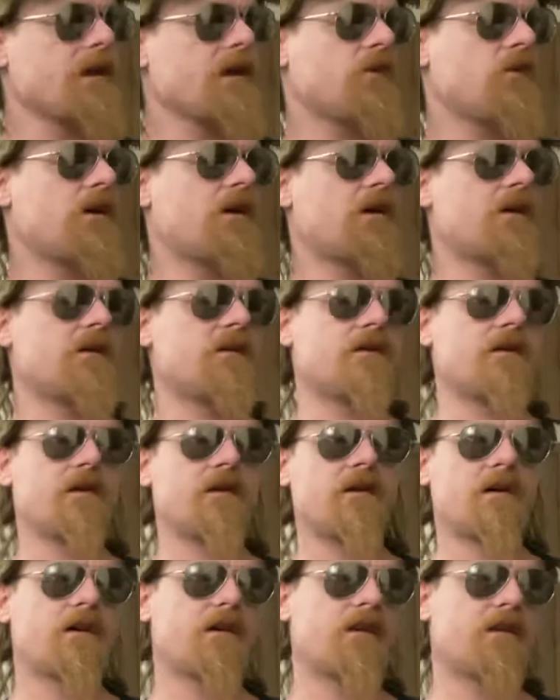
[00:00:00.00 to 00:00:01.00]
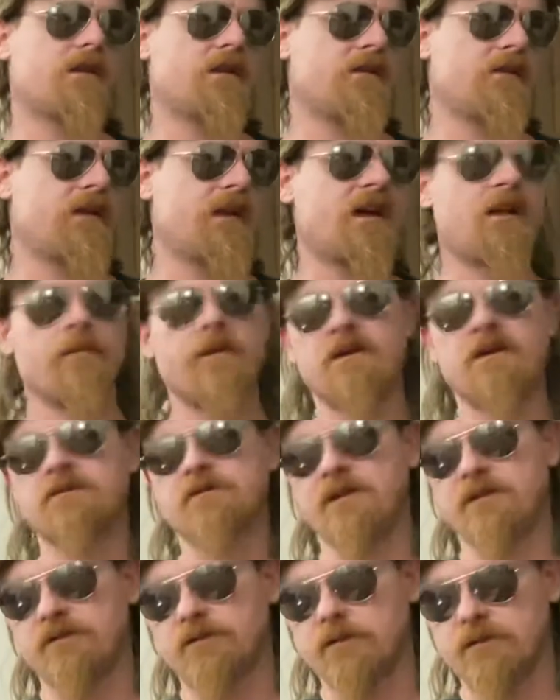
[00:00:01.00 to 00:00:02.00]
Well, the elementary
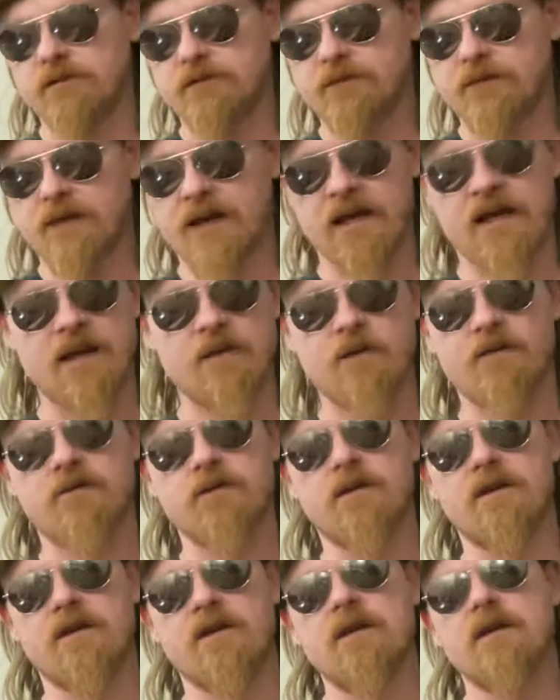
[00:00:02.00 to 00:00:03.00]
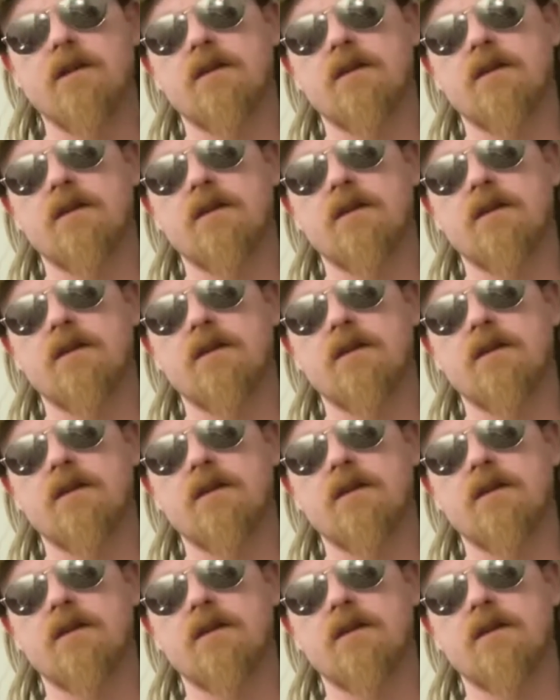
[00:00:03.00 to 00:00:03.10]
school. I can't remember.